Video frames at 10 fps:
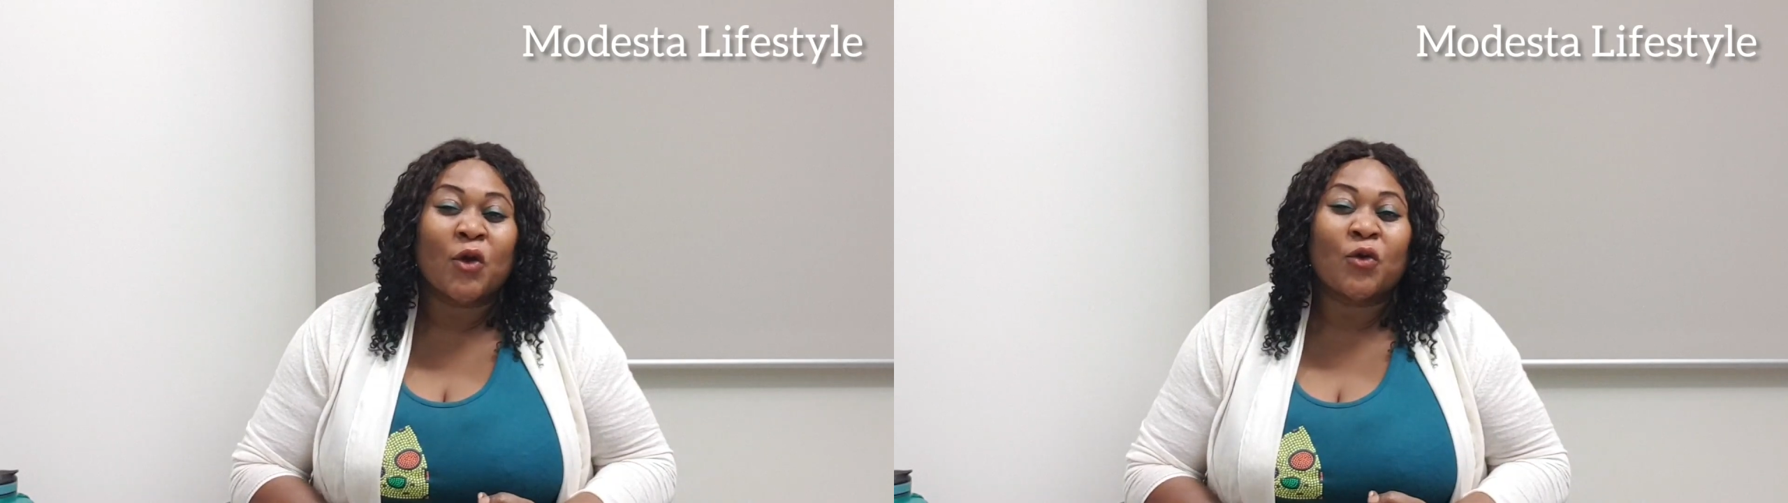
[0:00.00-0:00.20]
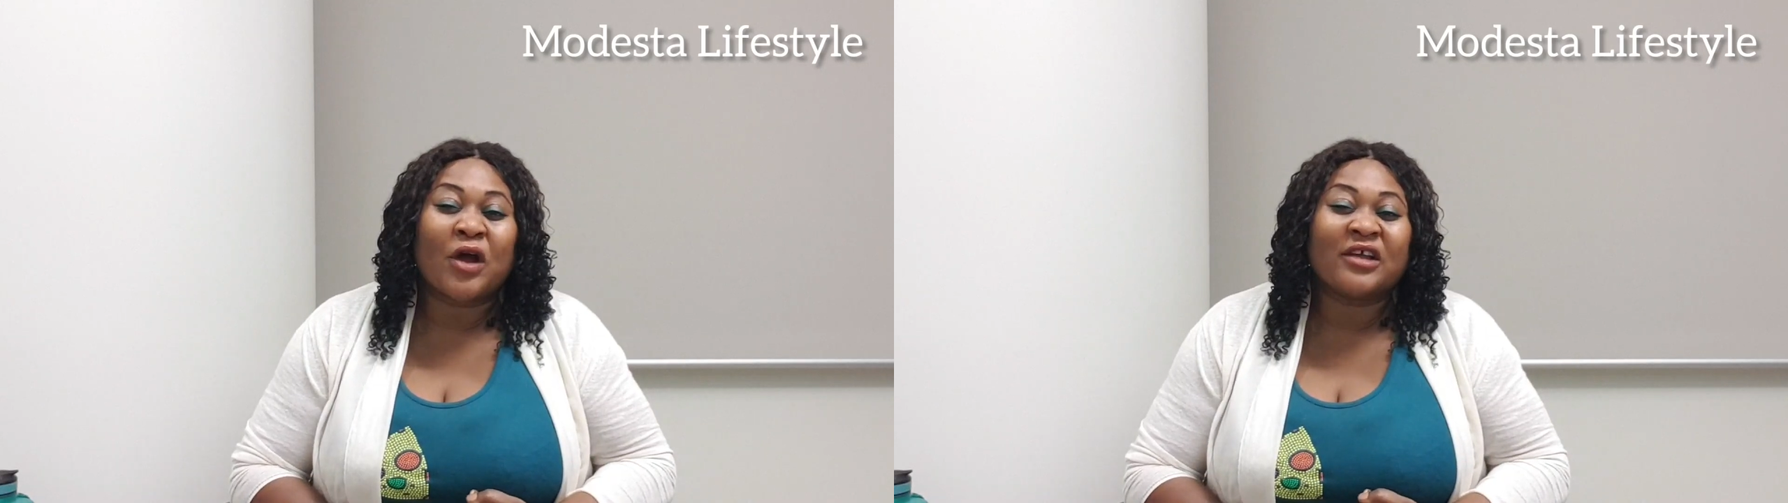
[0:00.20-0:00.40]

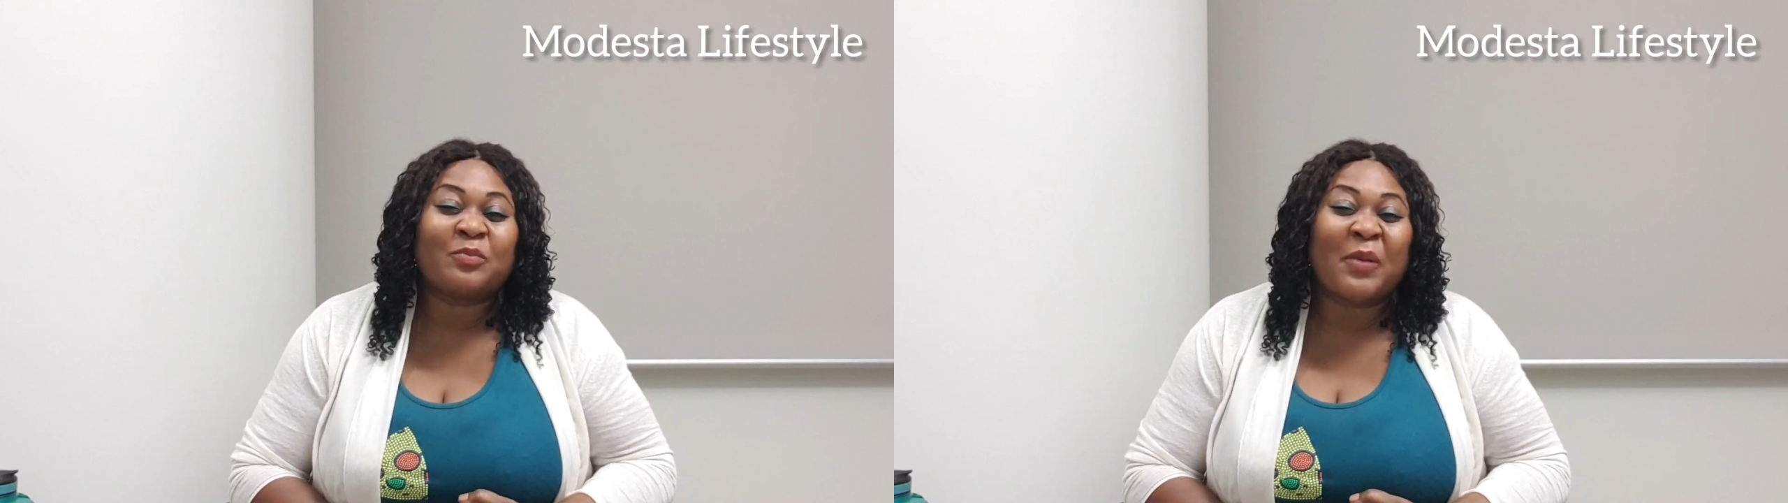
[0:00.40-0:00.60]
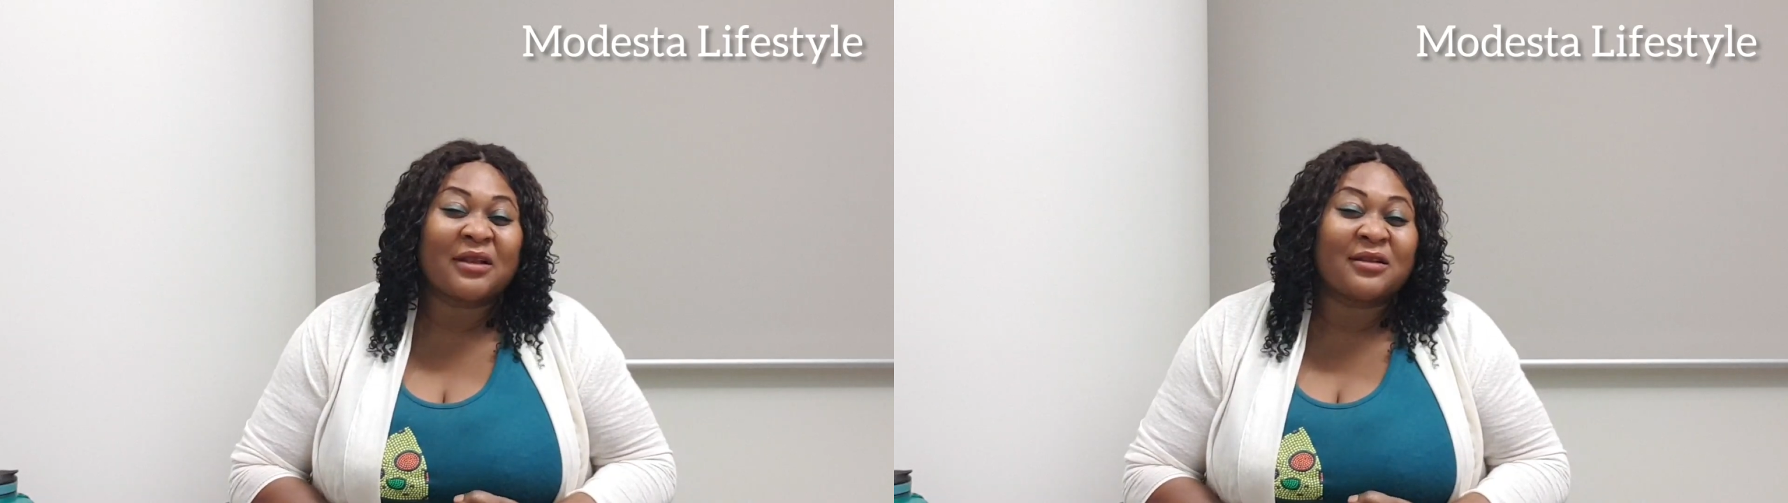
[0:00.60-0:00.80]

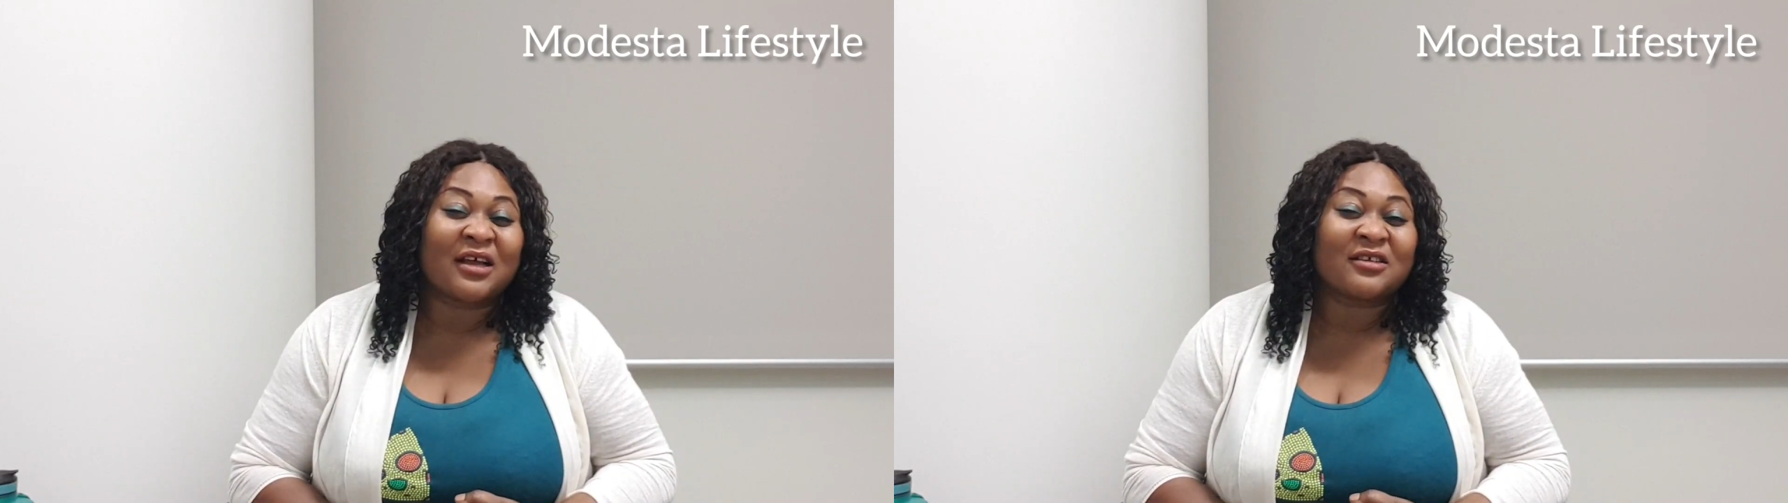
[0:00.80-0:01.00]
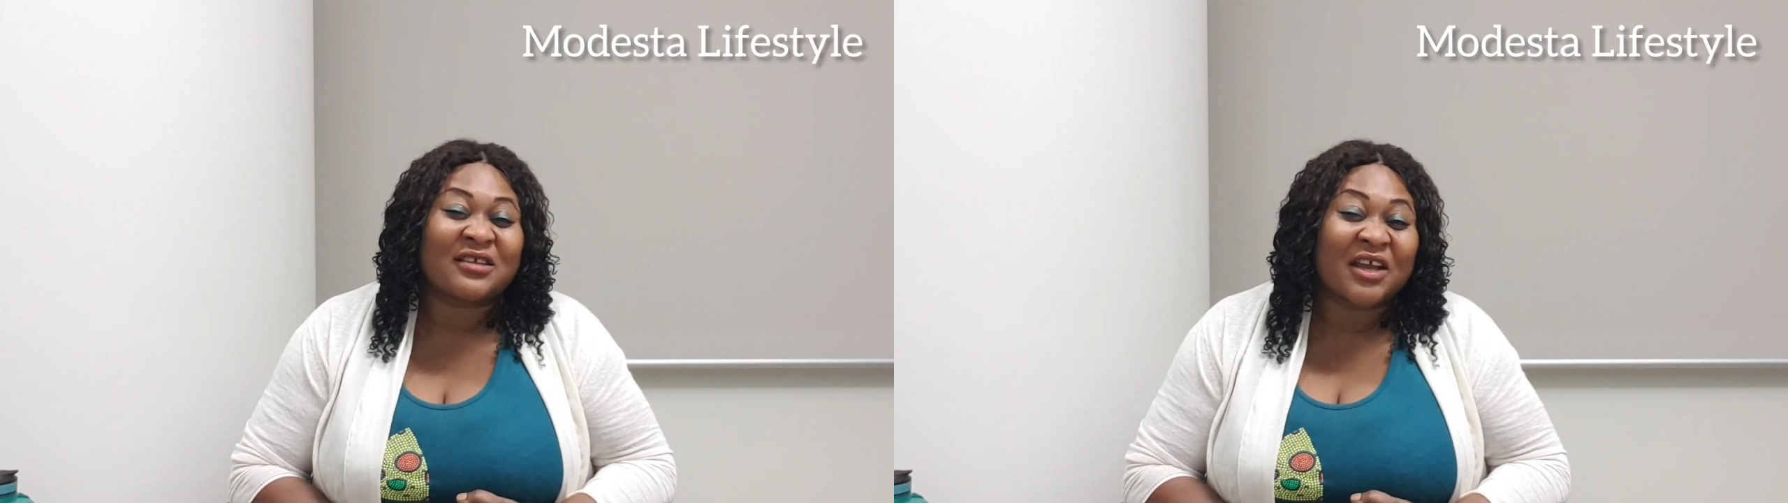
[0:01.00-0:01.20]
respect
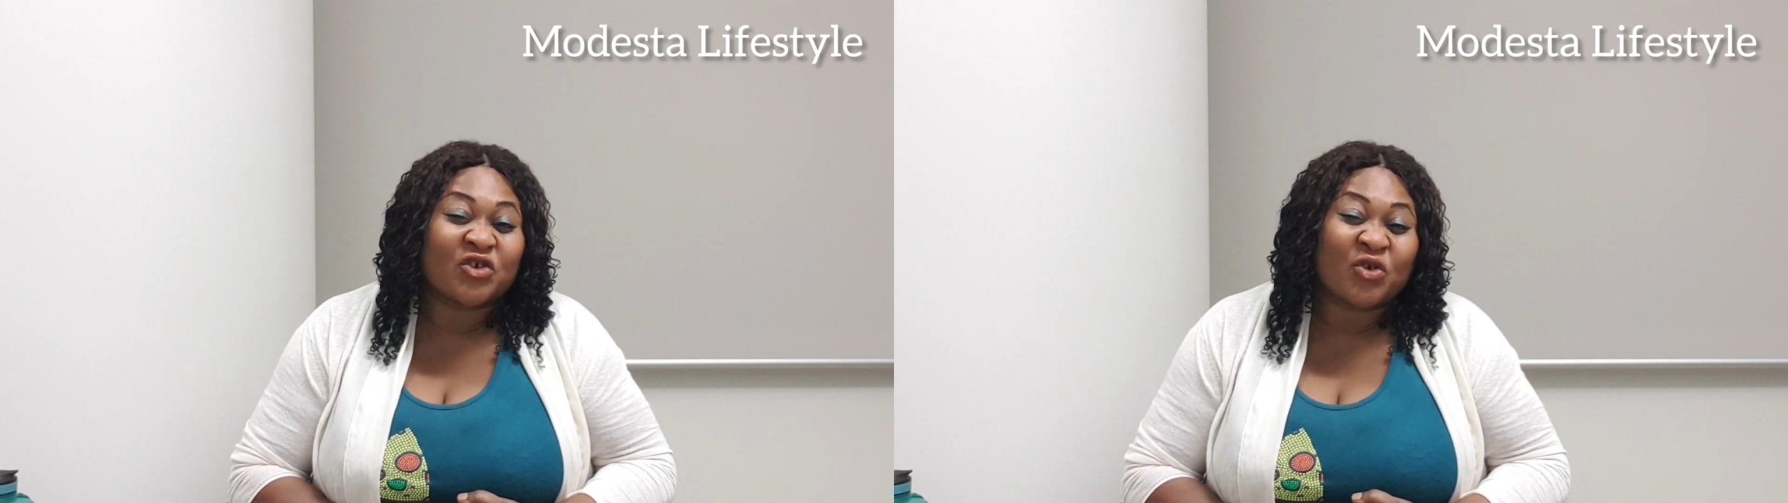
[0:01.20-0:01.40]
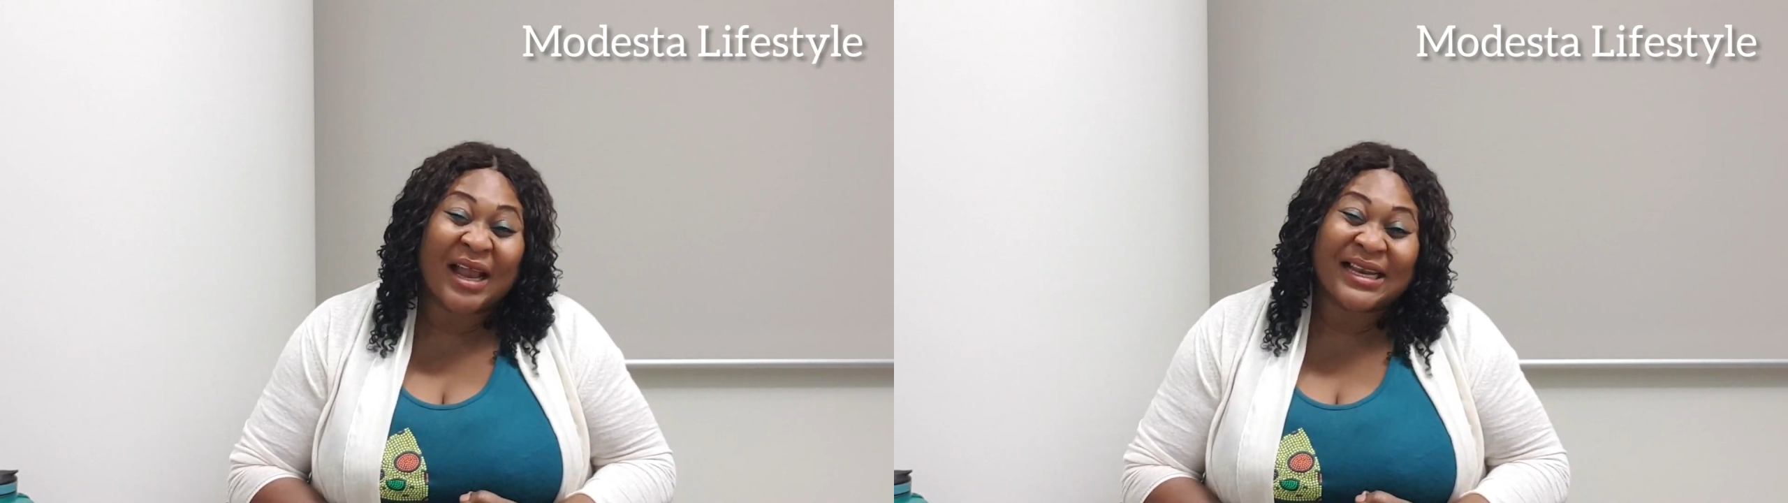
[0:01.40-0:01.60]
their
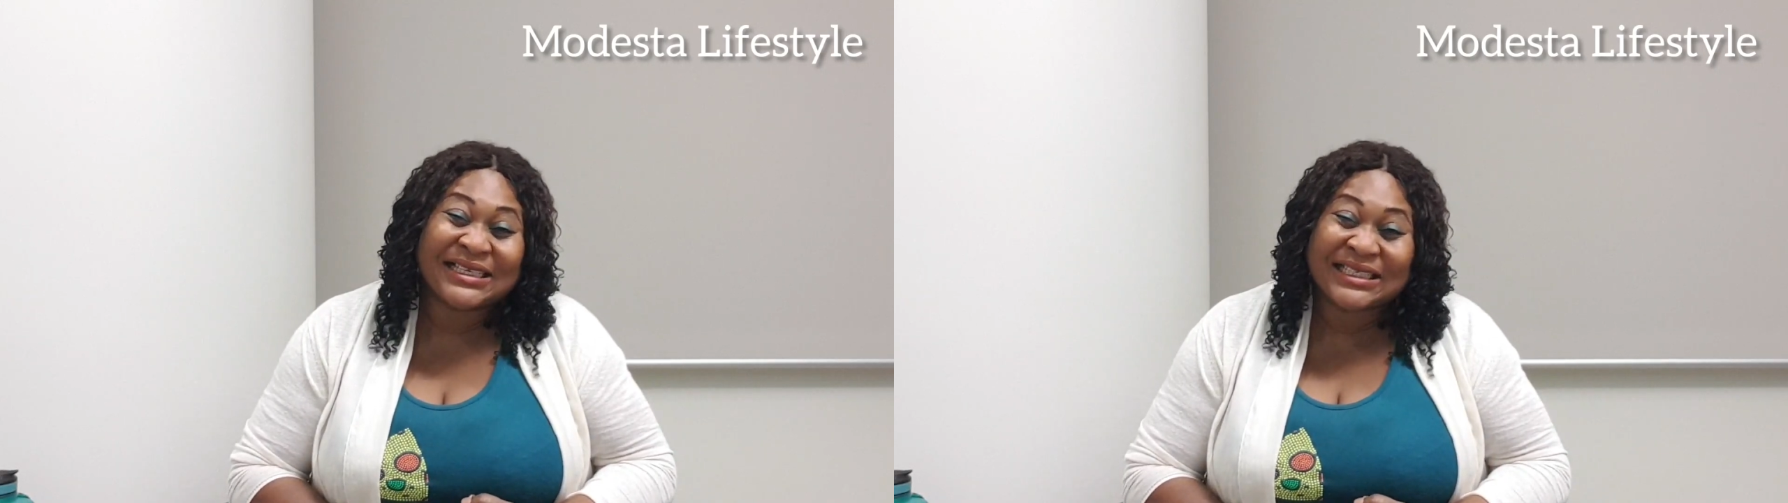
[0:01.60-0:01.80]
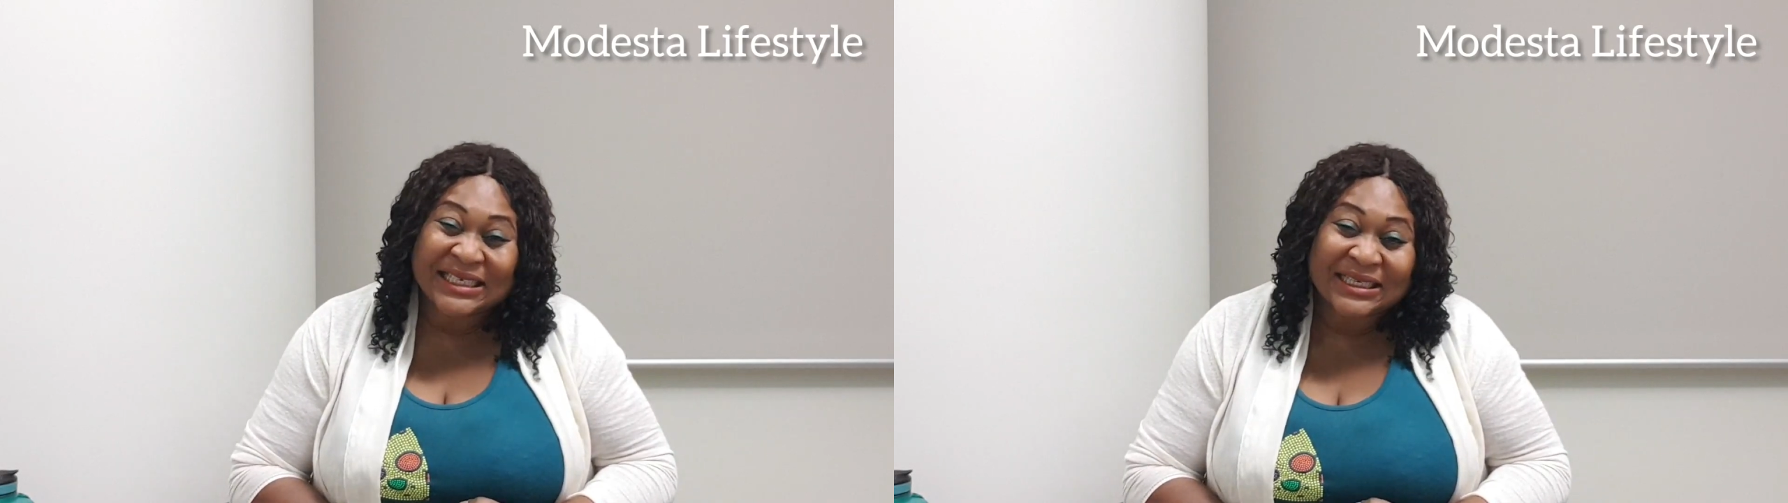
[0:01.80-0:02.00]

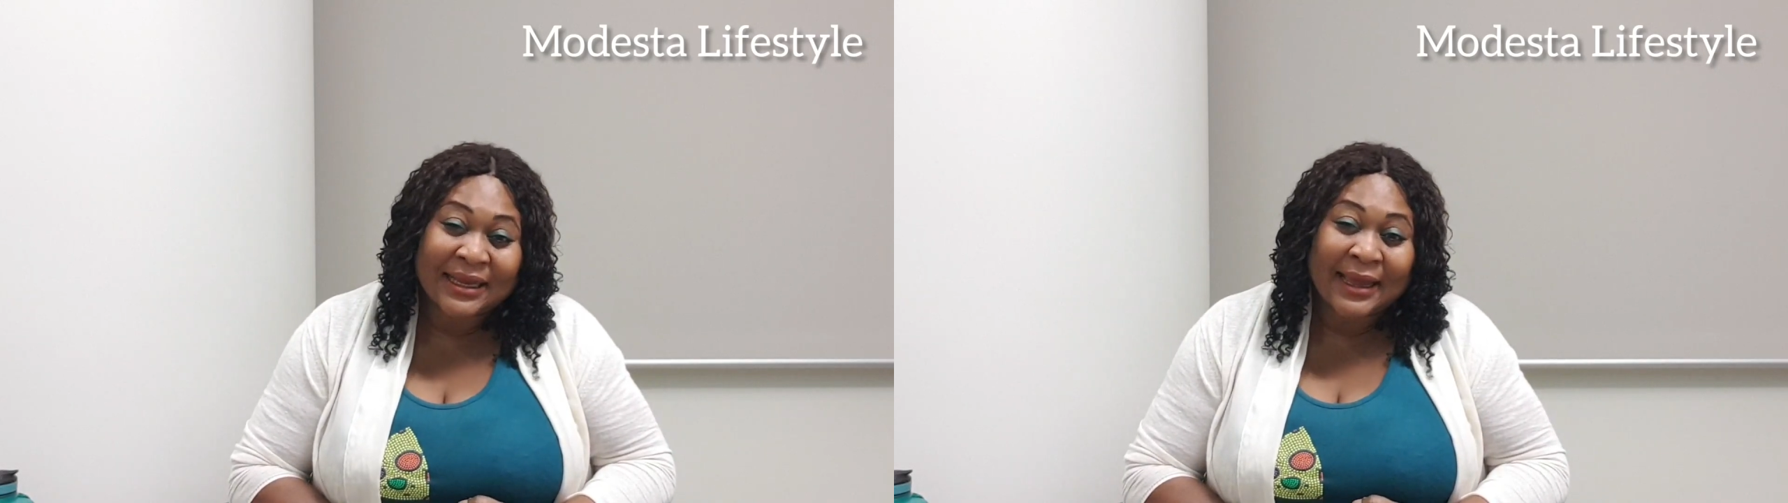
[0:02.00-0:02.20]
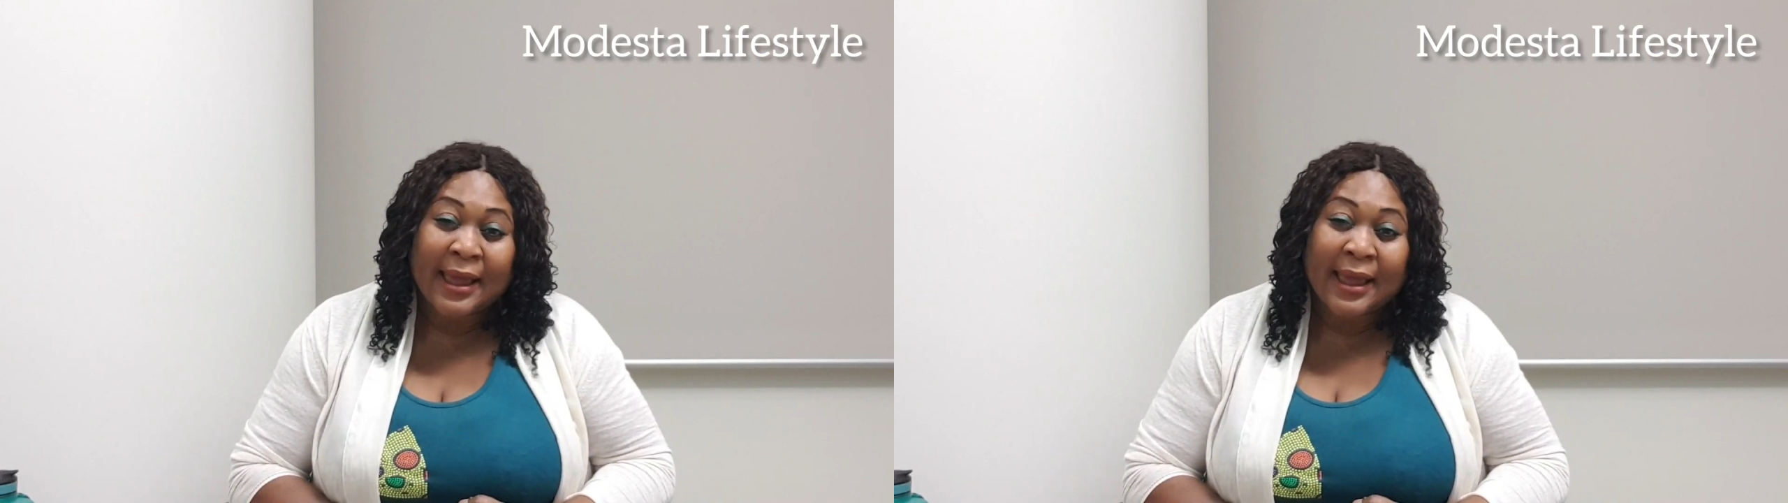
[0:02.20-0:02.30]
sexuality.